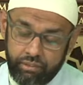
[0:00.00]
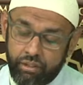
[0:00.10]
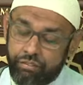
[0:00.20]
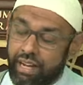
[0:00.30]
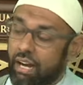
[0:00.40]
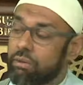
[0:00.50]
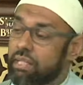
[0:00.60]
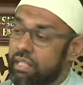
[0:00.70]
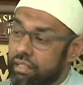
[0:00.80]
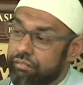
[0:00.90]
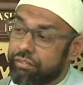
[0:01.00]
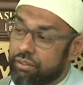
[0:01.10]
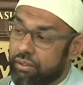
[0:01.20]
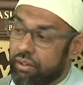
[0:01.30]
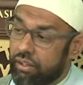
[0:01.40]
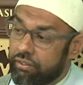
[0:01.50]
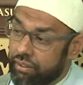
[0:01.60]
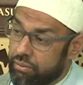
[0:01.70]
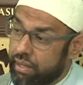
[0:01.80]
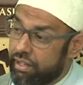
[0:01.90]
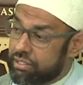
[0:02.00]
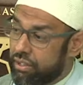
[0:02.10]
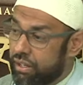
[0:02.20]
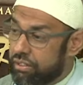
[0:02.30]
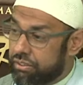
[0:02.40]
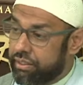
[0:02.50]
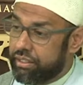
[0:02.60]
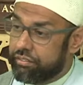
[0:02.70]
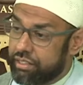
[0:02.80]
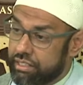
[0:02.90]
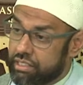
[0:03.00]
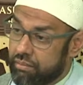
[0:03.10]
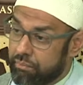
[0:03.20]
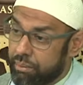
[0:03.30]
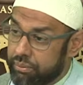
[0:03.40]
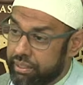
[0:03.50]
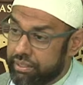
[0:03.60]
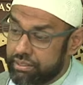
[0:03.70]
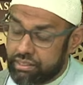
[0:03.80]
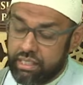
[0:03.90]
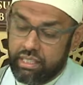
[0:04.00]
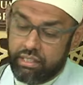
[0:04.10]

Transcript: of our love for God, requires all three of these components